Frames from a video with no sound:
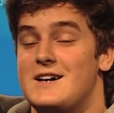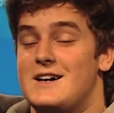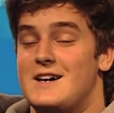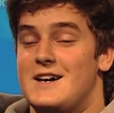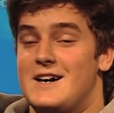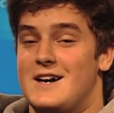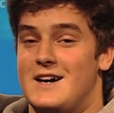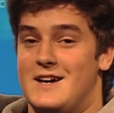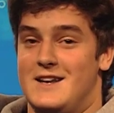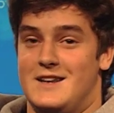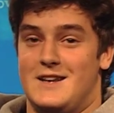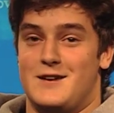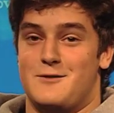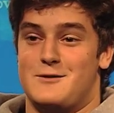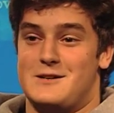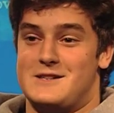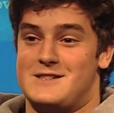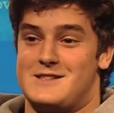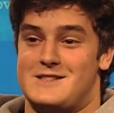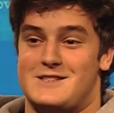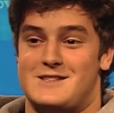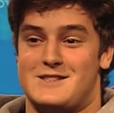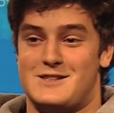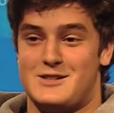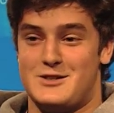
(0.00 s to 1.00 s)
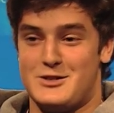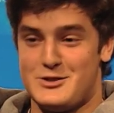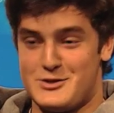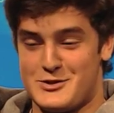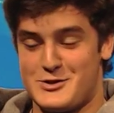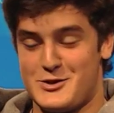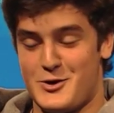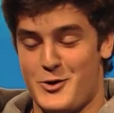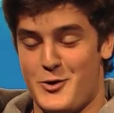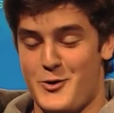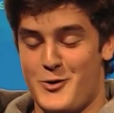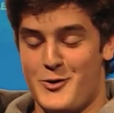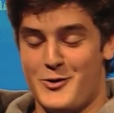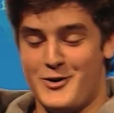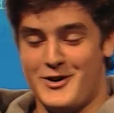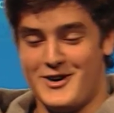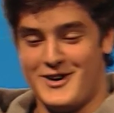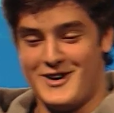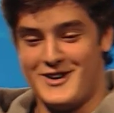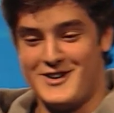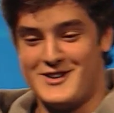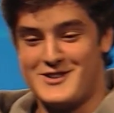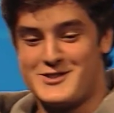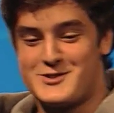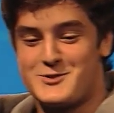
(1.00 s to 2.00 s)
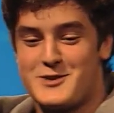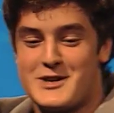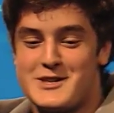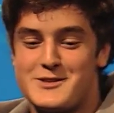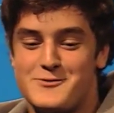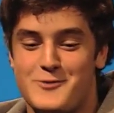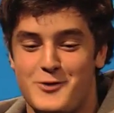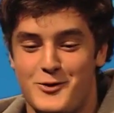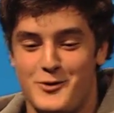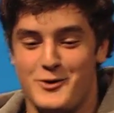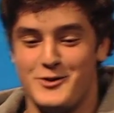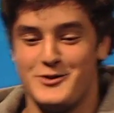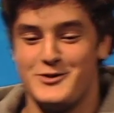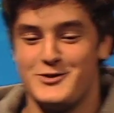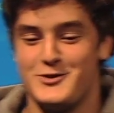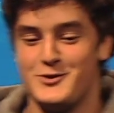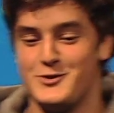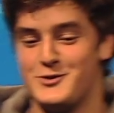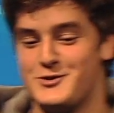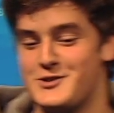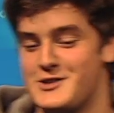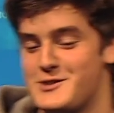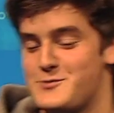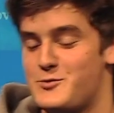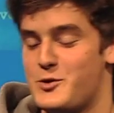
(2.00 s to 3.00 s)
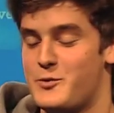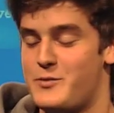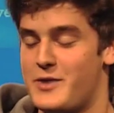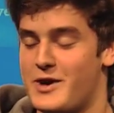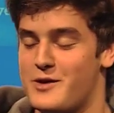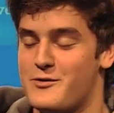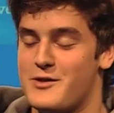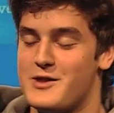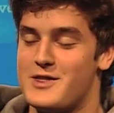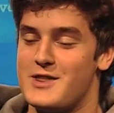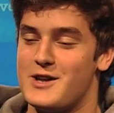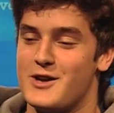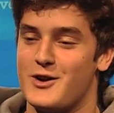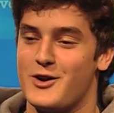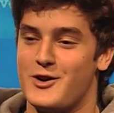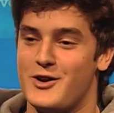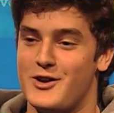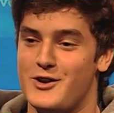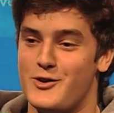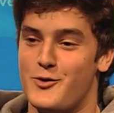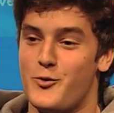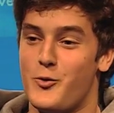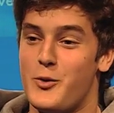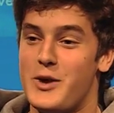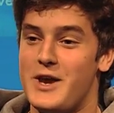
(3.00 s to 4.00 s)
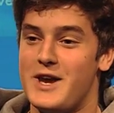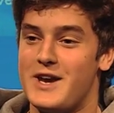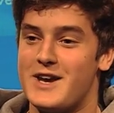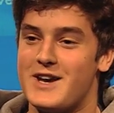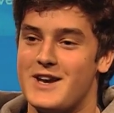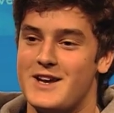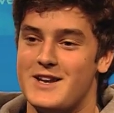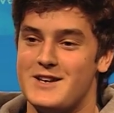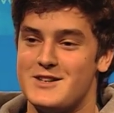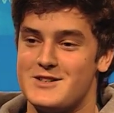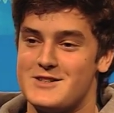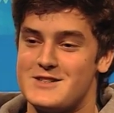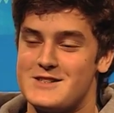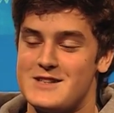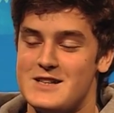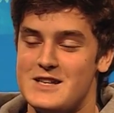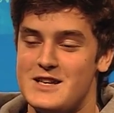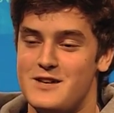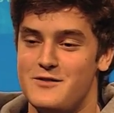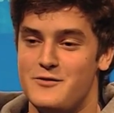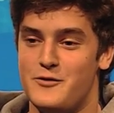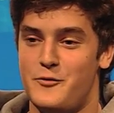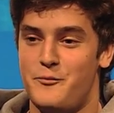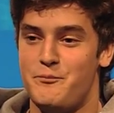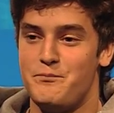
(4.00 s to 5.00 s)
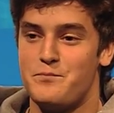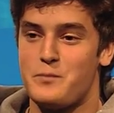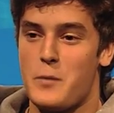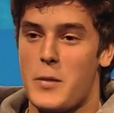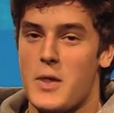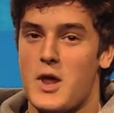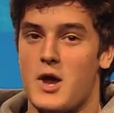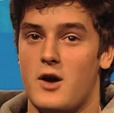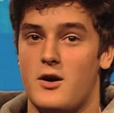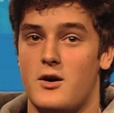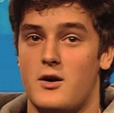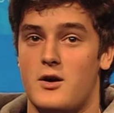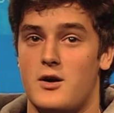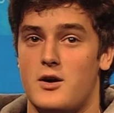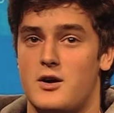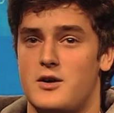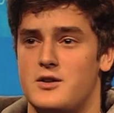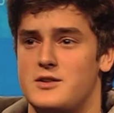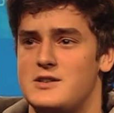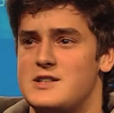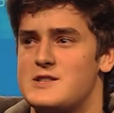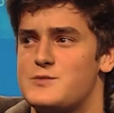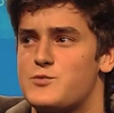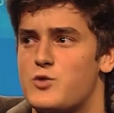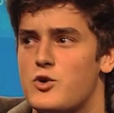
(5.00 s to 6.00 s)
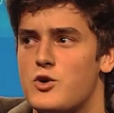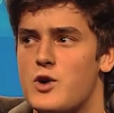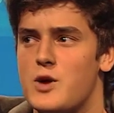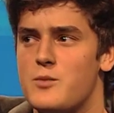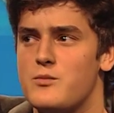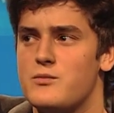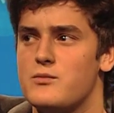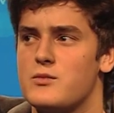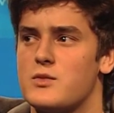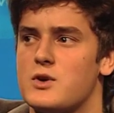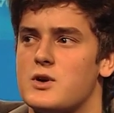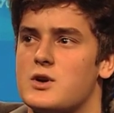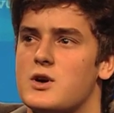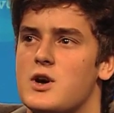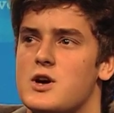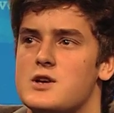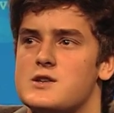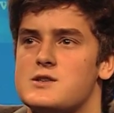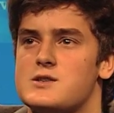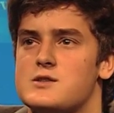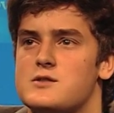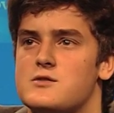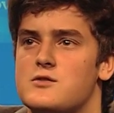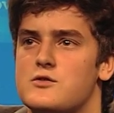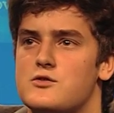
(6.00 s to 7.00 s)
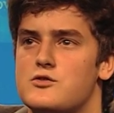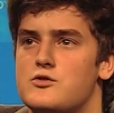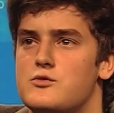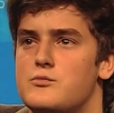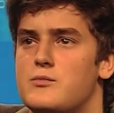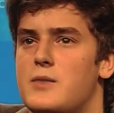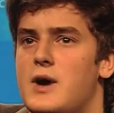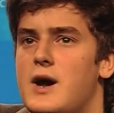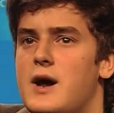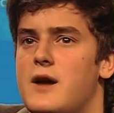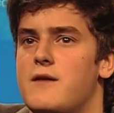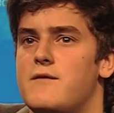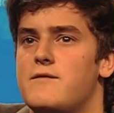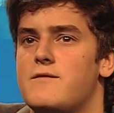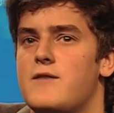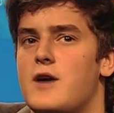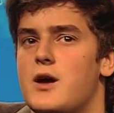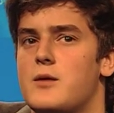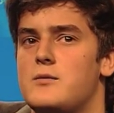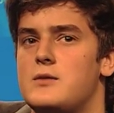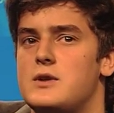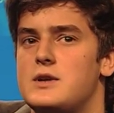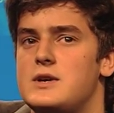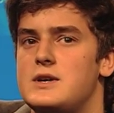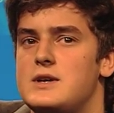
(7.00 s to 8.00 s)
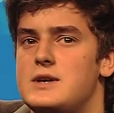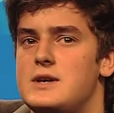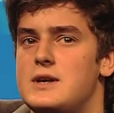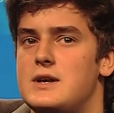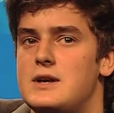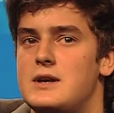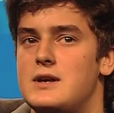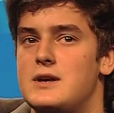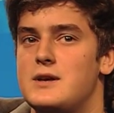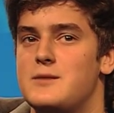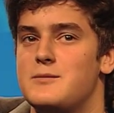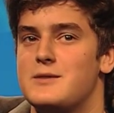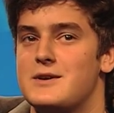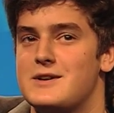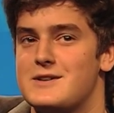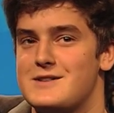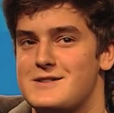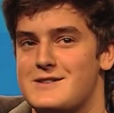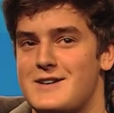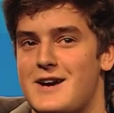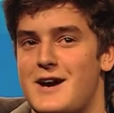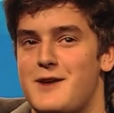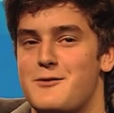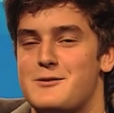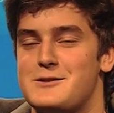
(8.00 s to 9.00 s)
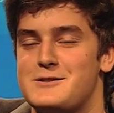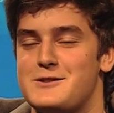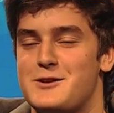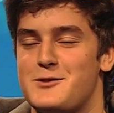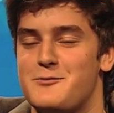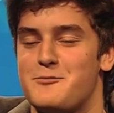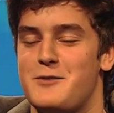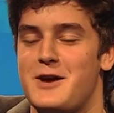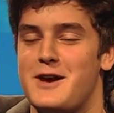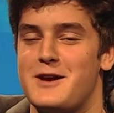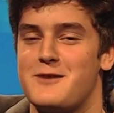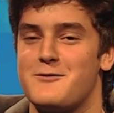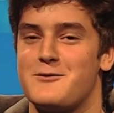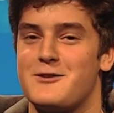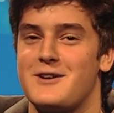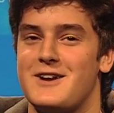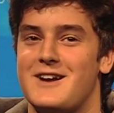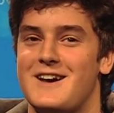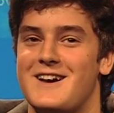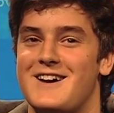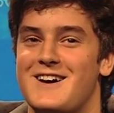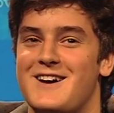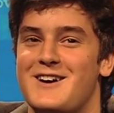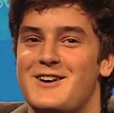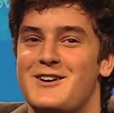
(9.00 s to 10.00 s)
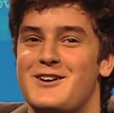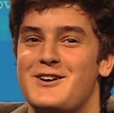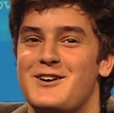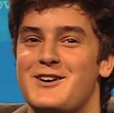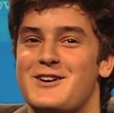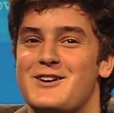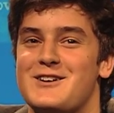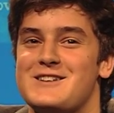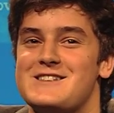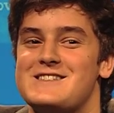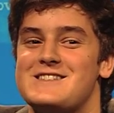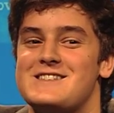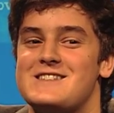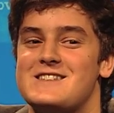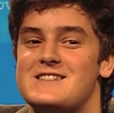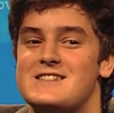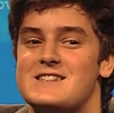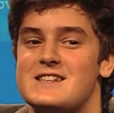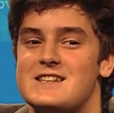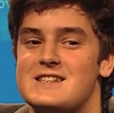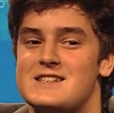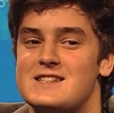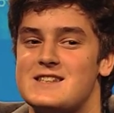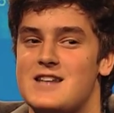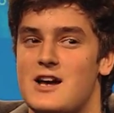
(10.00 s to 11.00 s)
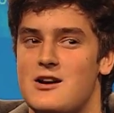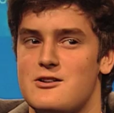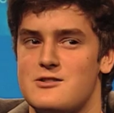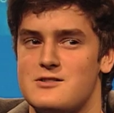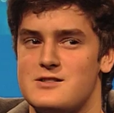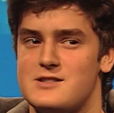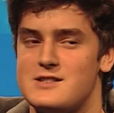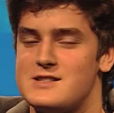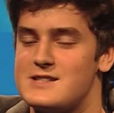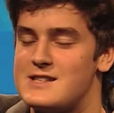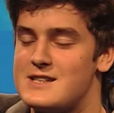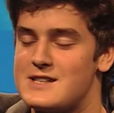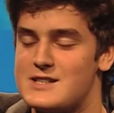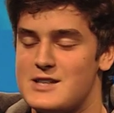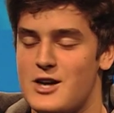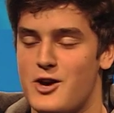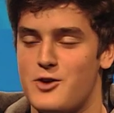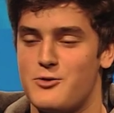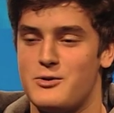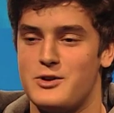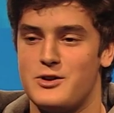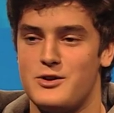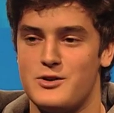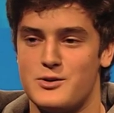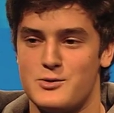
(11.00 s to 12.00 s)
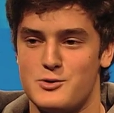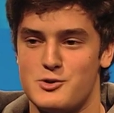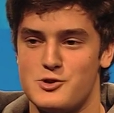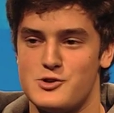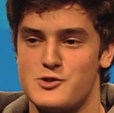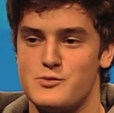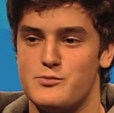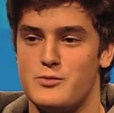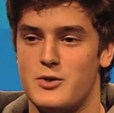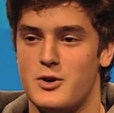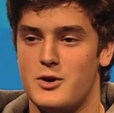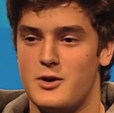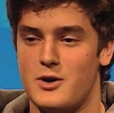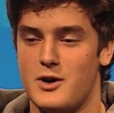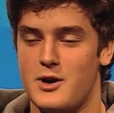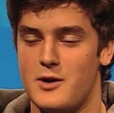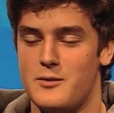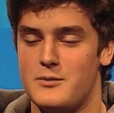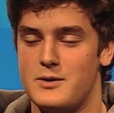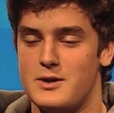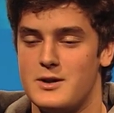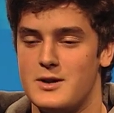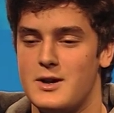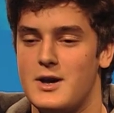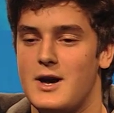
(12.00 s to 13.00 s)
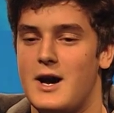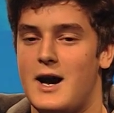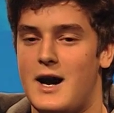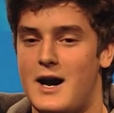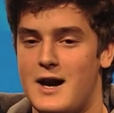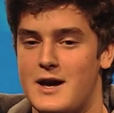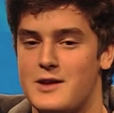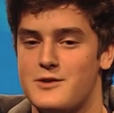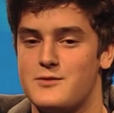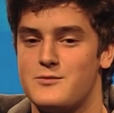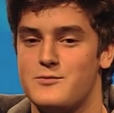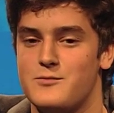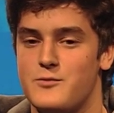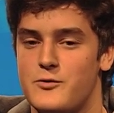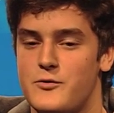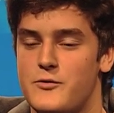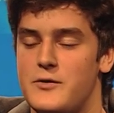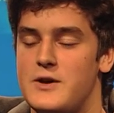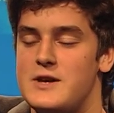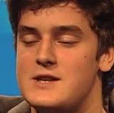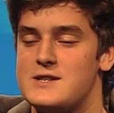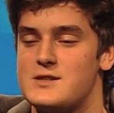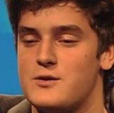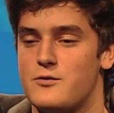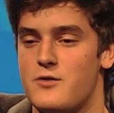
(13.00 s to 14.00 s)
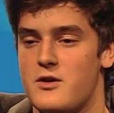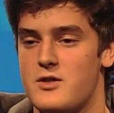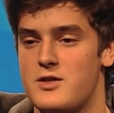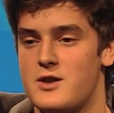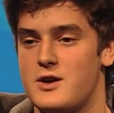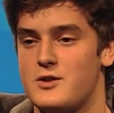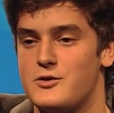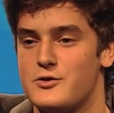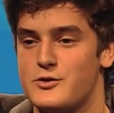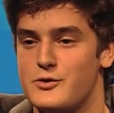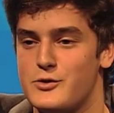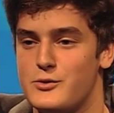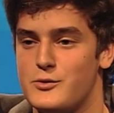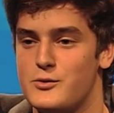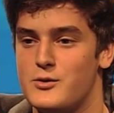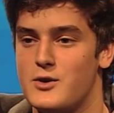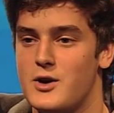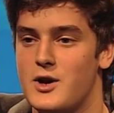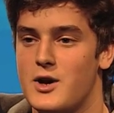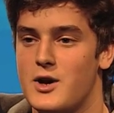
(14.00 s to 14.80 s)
And that was so stressful to just prepare everything in a week and just leave. This program cost to my family, because I was not paying for that, cost 6,600 euros, but I mean, I had fees over there too.